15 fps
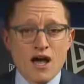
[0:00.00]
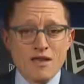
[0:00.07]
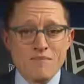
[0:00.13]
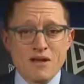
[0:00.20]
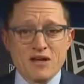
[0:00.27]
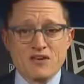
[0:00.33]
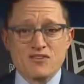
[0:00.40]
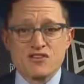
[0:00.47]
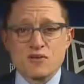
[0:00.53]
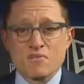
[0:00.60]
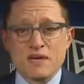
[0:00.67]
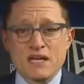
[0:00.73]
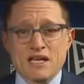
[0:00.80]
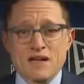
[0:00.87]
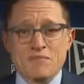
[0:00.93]
uh, Mariners are
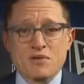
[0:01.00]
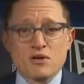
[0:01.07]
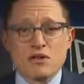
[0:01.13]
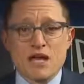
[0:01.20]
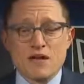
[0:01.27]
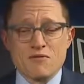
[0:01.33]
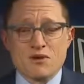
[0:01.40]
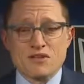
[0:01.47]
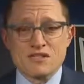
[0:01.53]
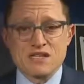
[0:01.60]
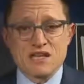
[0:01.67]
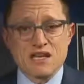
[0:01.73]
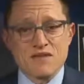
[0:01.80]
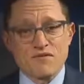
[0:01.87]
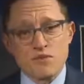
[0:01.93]
picking up your light rail
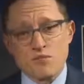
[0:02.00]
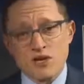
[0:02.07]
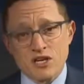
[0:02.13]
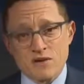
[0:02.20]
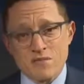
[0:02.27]
ticket. If you bring